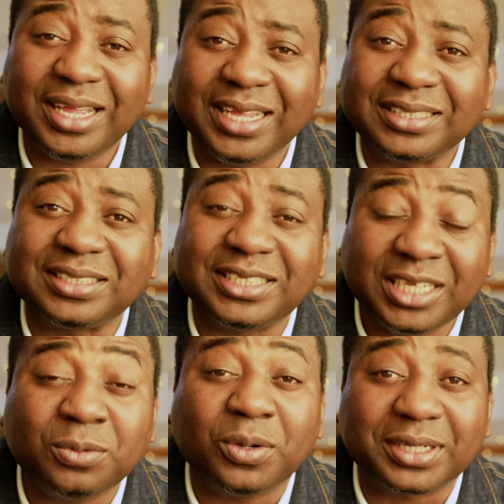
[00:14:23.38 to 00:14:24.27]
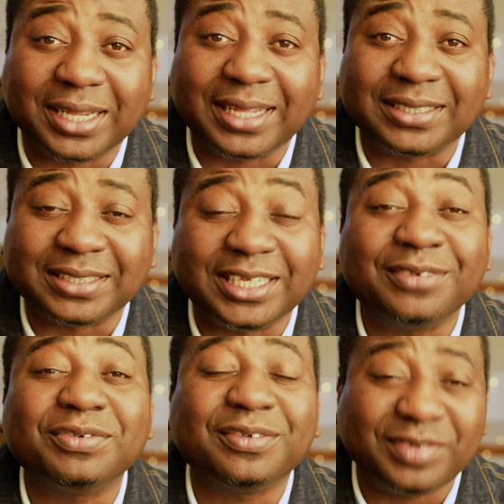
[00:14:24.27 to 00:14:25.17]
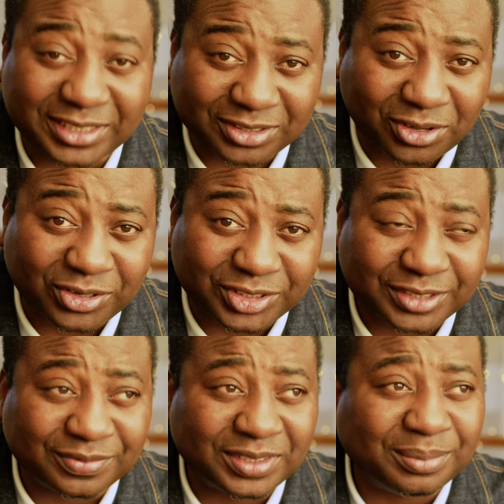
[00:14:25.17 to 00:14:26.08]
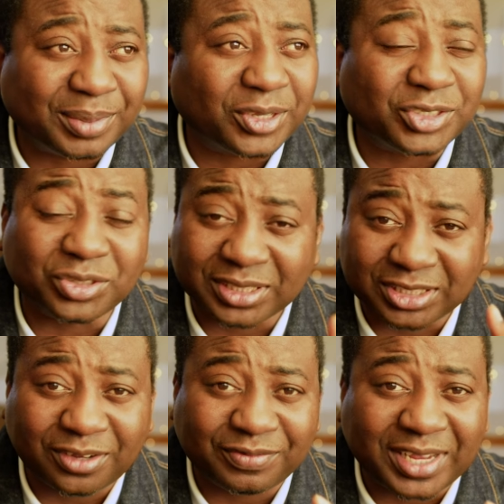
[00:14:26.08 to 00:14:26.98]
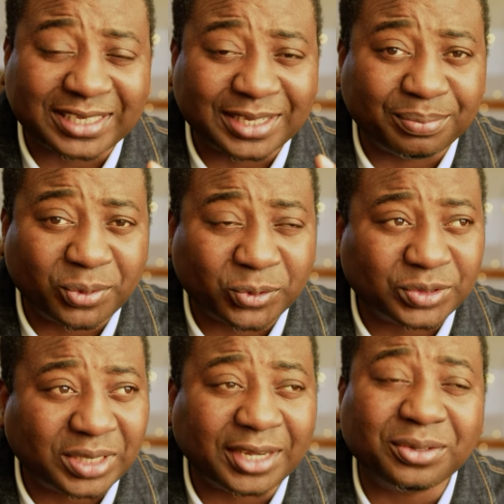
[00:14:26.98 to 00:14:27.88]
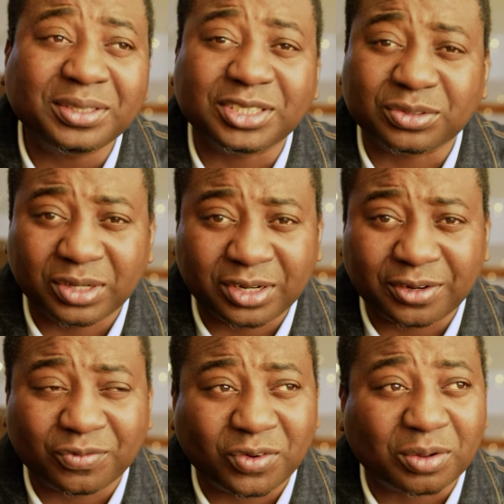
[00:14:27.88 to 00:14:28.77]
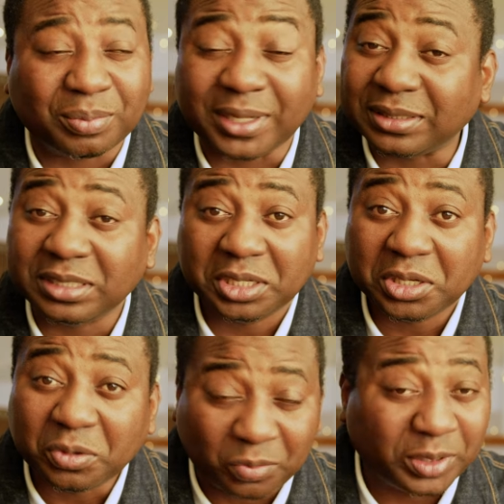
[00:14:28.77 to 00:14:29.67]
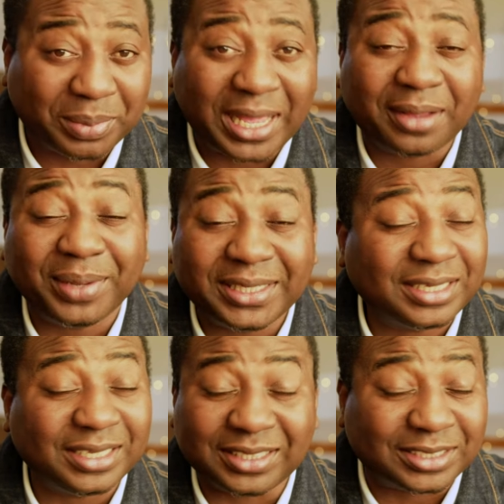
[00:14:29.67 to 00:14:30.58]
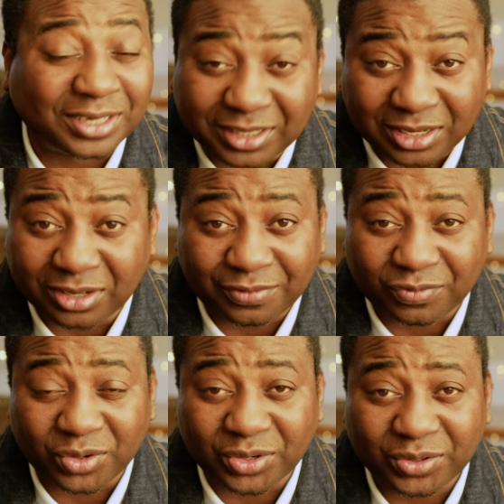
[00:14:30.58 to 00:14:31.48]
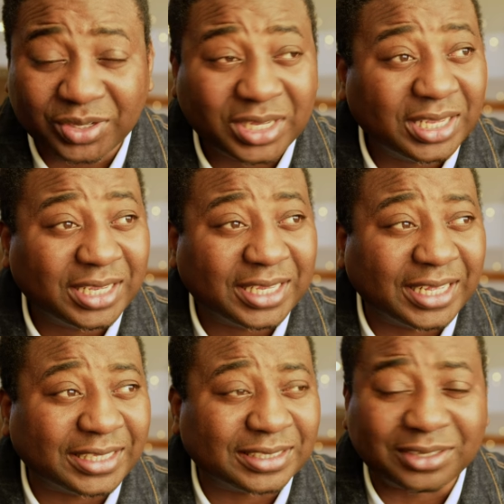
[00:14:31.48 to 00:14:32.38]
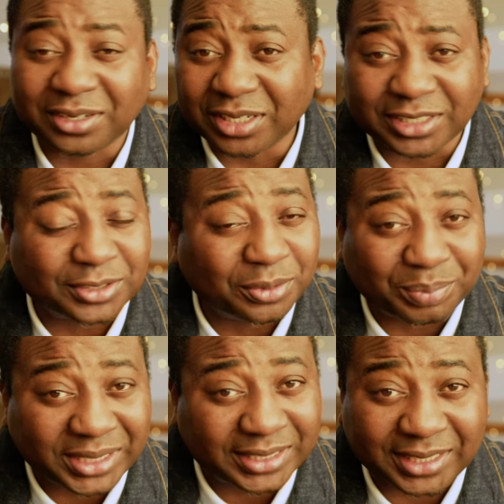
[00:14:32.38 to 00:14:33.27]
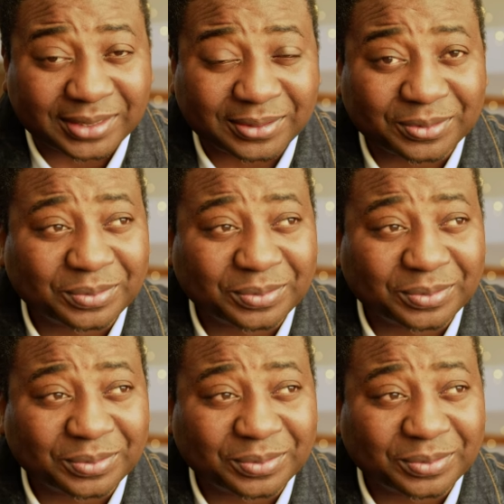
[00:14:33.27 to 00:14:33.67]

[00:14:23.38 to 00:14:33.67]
it's still worth getting, even if there's color shift, because you can solve that in post. I know it's a lot of work, but with Blackmagic, it's not a lot of work. It's no big deal.